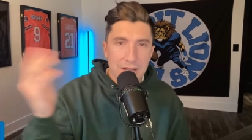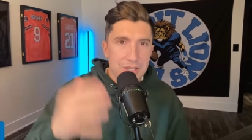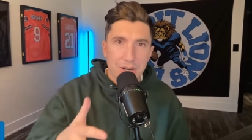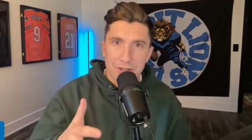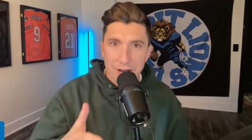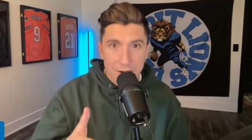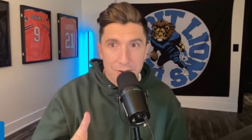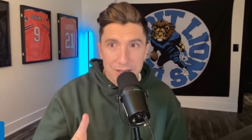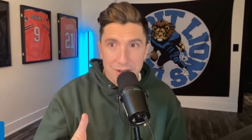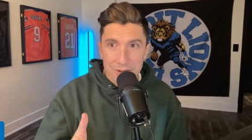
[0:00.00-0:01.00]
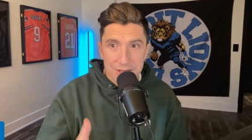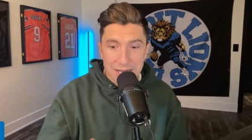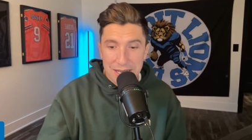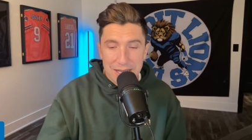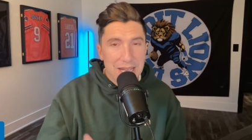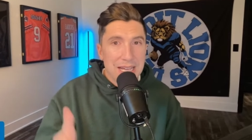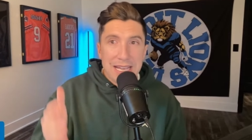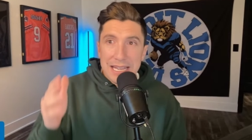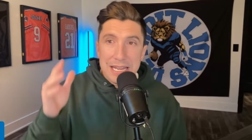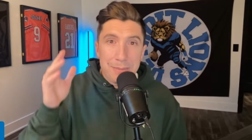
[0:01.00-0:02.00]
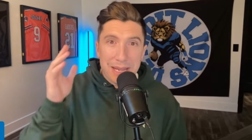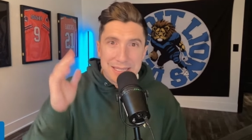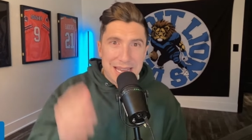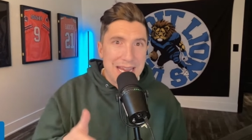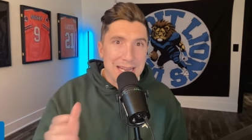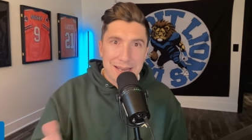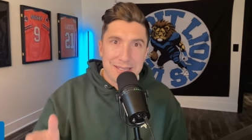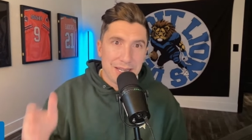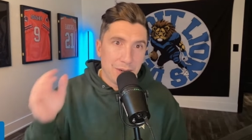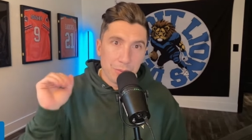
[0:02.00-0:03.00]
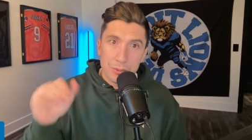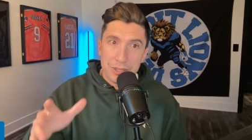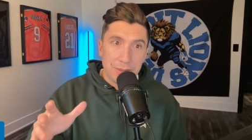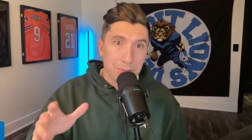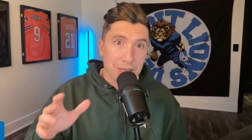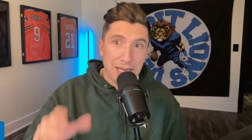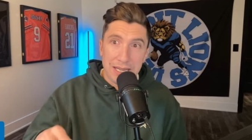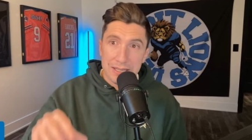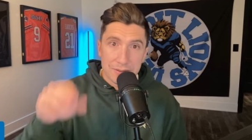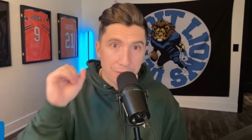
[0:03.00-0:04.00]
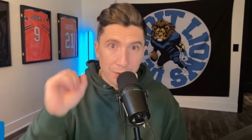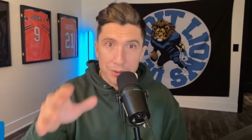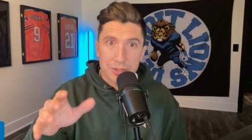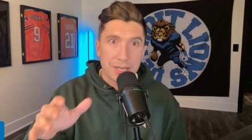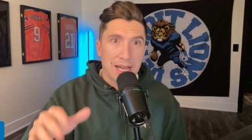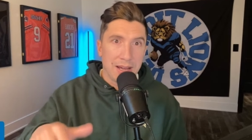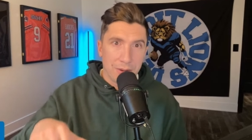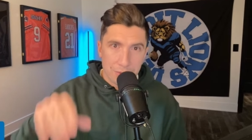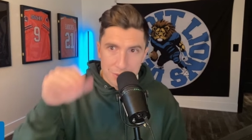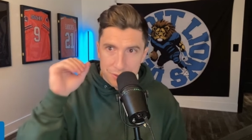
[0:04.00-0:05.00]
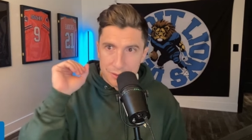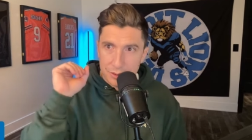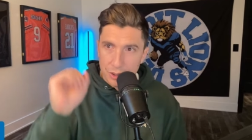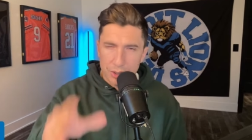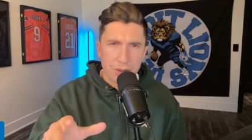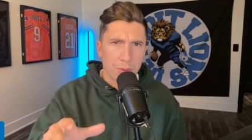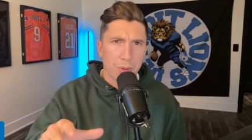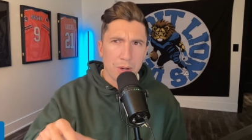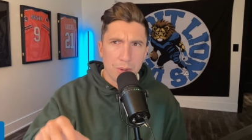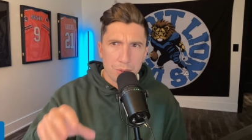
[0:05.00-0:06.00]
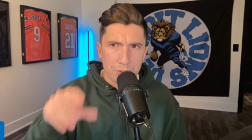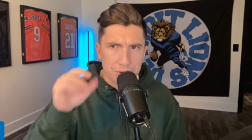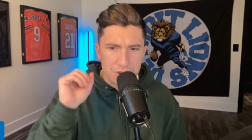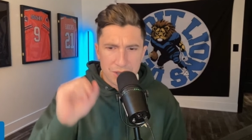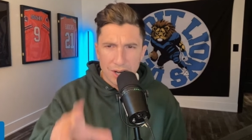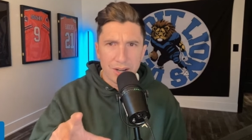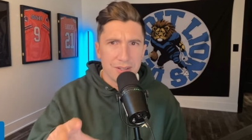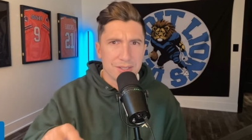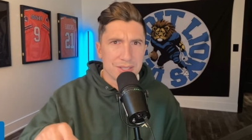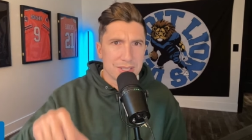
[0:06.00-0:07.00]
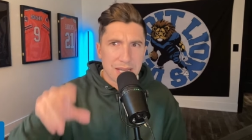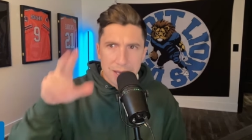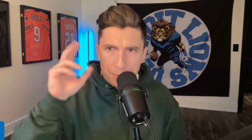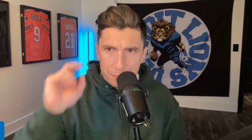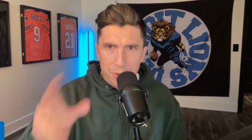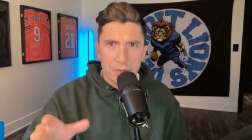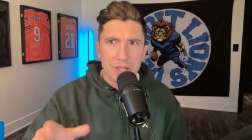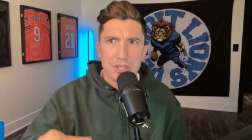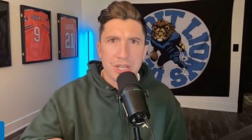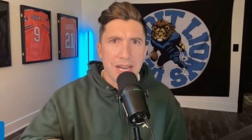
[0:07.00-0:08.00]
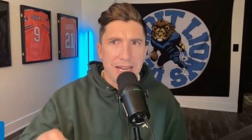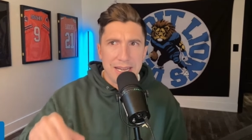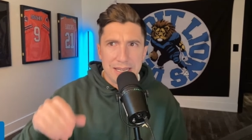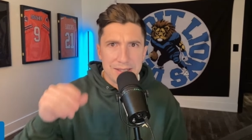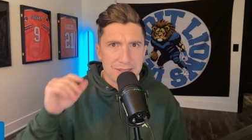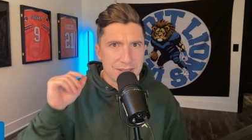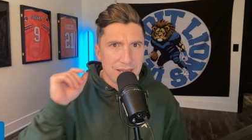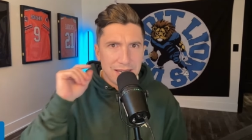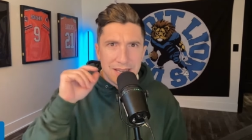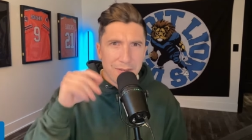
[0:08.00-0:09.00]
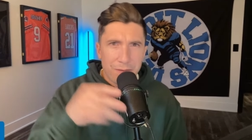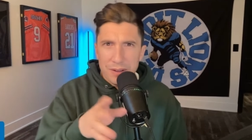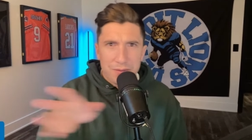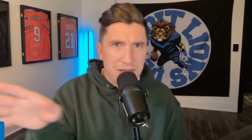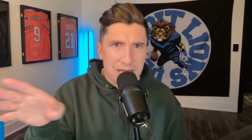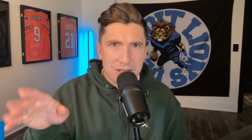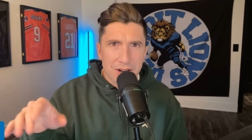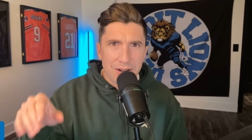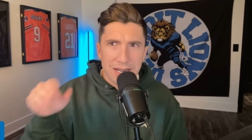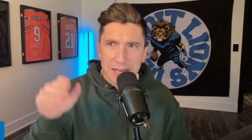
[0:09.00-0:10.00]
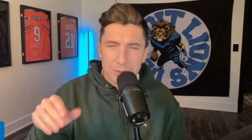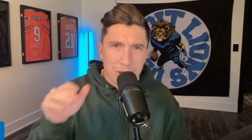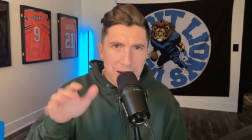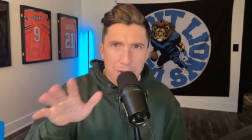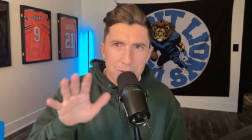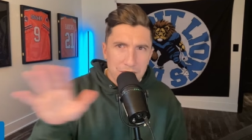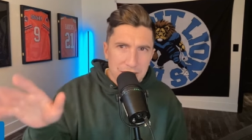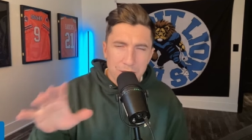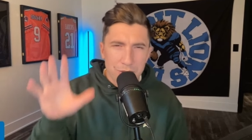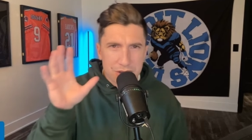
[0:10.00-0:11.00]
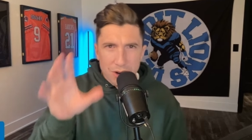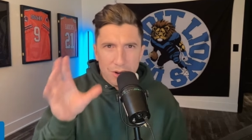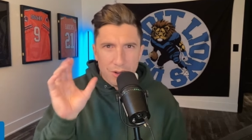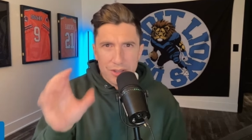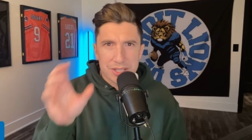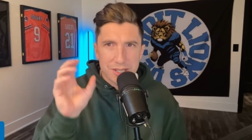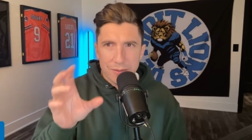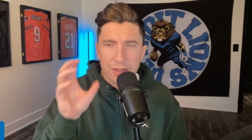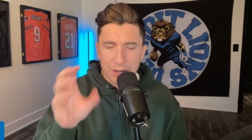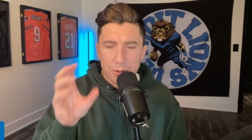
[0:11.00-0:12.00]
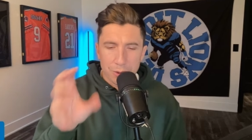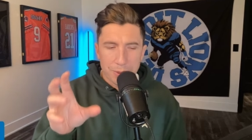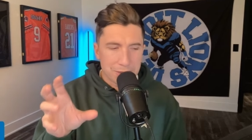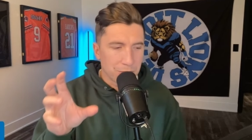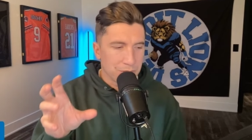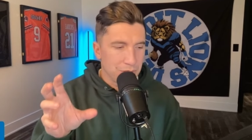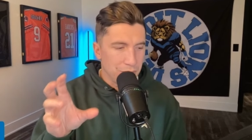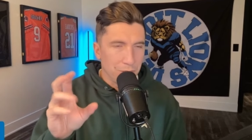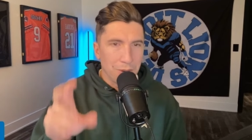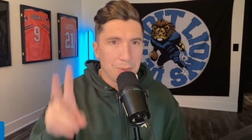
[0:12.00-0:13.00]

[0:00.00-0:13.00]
Jared Goff on the other side, he makes eight out of ten routine plays, first downs, good throws, darts, move the chains, fifteen yard in route, you know, there's all the stuff that a quarterback's supposed to do.